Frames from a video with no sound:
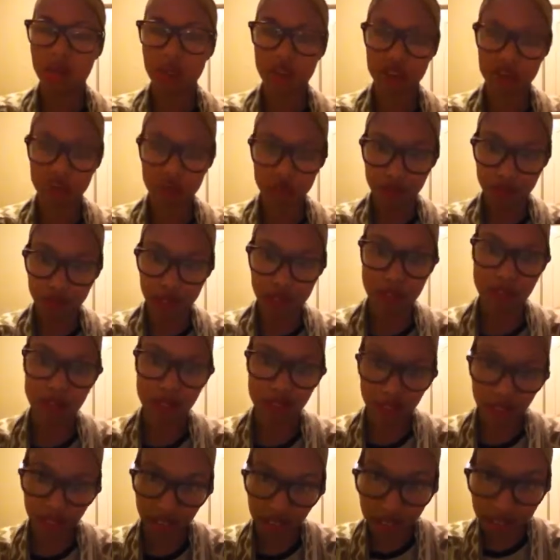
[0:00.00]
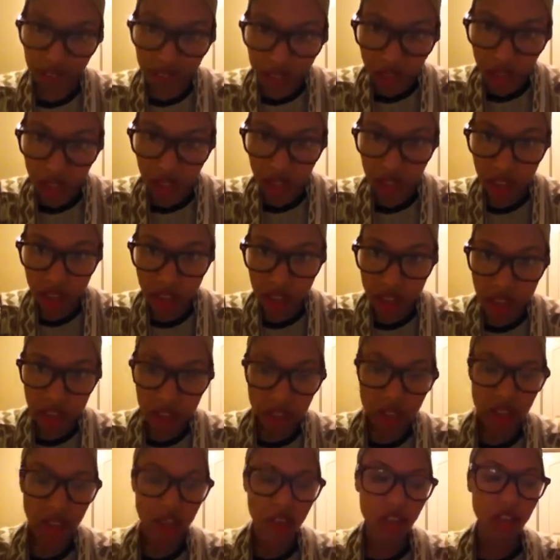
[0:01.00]
my vision was excellent.
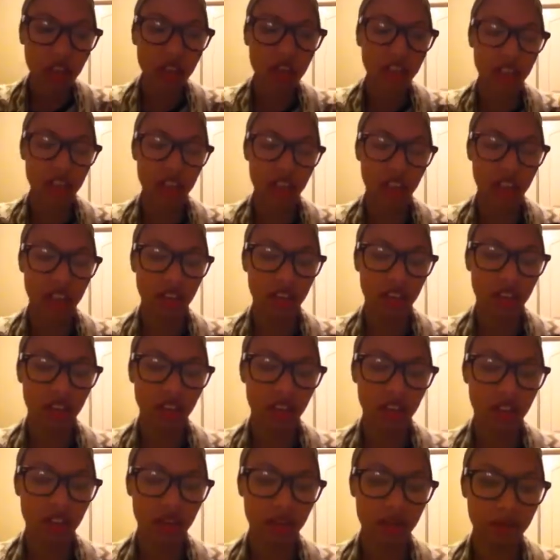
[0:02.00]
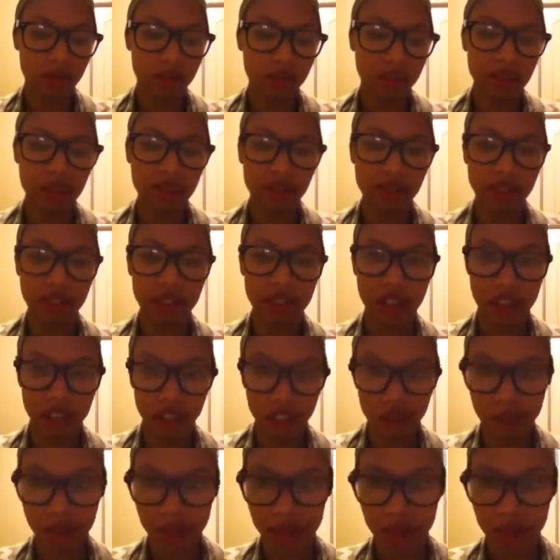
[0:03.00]
And then after that, you